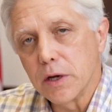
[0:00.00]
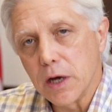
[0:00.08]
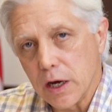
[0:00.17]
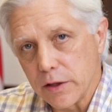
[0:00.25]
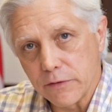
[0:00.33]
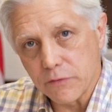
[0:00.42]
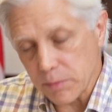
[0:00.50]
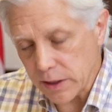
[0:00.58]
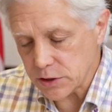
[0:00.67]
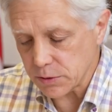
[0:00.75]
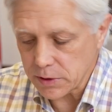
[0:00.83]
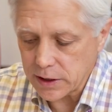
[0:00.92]
All the
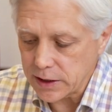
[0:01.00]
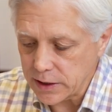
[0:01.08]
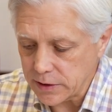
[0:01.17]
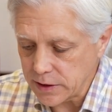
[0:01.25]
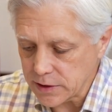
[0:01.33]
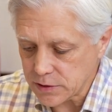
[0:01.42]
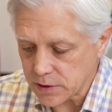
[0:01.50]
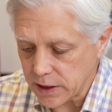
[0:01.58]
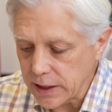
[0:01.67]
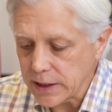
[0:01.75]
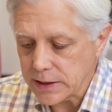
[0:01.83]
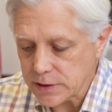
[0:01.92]
information related to this,
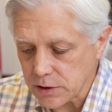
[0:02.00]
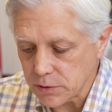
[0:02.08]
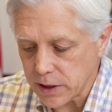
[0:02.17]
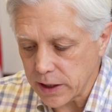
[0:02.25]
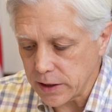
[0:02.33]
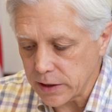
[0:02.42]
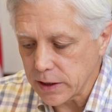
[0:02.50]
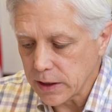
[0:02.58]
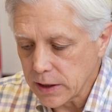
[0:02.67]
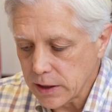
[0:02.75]
again, is located